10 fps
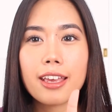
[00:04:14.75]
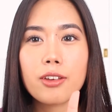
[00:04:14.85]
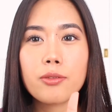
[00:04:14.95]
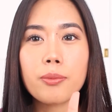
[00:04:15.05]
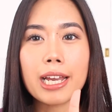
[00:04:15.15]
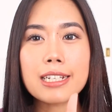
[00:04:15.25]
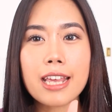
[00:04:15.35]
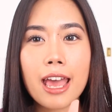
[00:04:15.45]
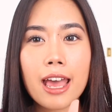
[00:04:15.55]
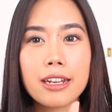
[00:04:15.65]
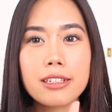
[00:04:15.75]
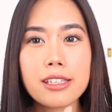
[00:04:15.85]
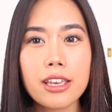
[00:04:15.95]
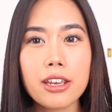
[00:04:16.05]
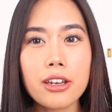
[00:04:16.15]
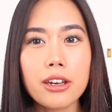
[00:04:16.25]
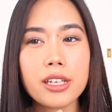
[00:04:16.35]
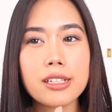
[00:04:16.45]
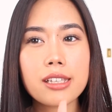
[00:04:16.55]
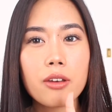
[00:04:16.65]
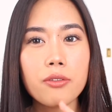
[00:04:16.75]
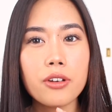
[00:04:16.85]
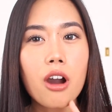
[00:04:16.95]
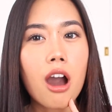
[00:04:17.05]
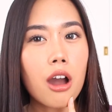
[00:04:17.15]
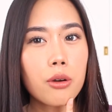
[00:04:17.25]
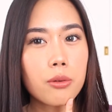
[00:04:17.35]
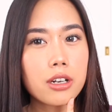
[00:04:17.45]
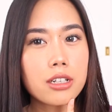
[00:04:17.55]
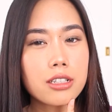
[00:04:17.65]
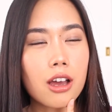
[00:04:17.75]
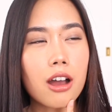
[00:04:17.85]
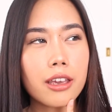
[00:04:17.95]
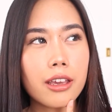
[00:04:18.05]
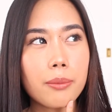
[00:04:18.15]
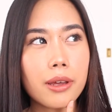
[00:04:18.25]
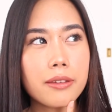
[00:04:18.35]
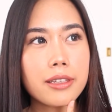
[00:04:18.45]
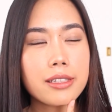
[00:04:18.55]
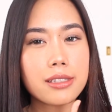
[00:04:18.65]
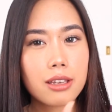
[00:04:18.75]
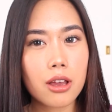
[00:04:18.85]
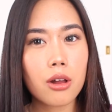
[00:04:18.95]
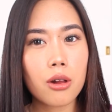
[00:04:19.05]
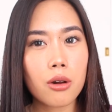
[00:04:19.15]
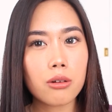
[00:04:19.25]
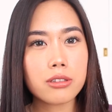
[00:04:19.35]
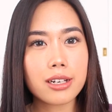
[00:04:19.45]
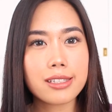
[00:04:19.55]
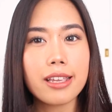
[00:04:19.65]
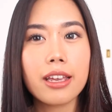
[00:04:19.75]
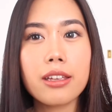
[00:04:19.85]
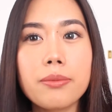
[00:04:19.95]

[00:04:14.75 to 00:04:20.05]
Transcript: if my dad is here because I feel awkward talking about this. Hold on a second.